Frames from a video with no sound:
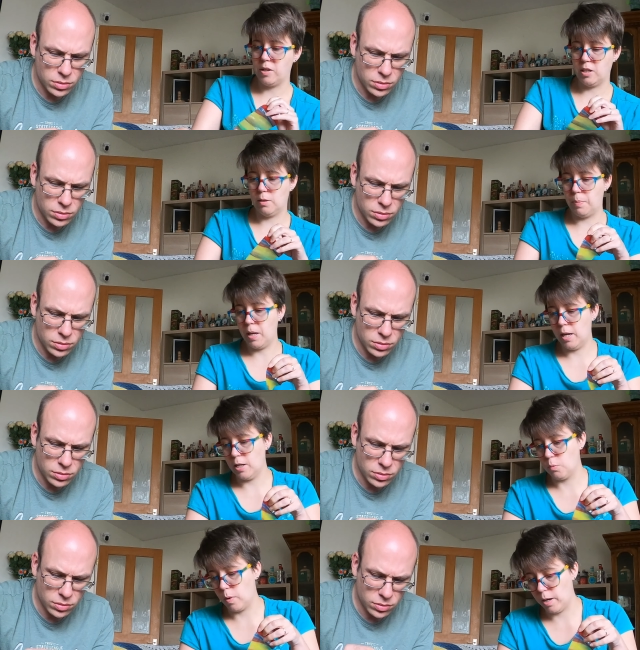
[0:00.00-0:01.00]
Speaker 1: where it
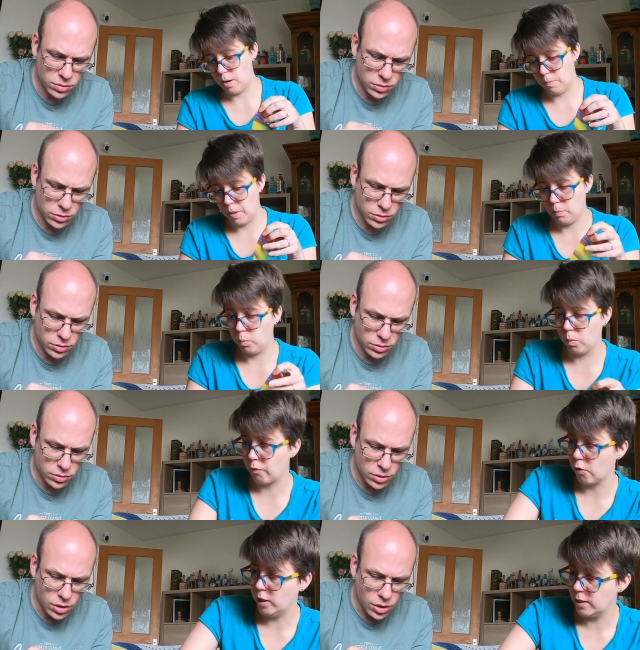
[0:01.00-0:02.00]
disappeared when uh,
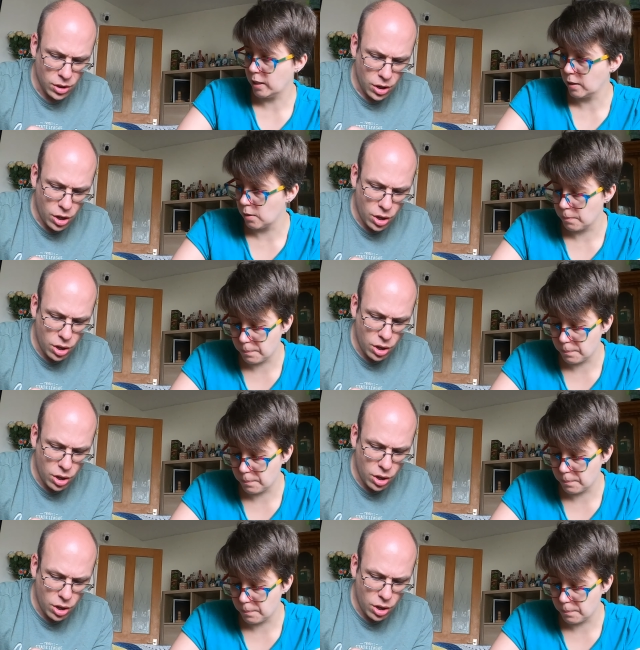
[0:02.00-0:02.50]
people were freezing them?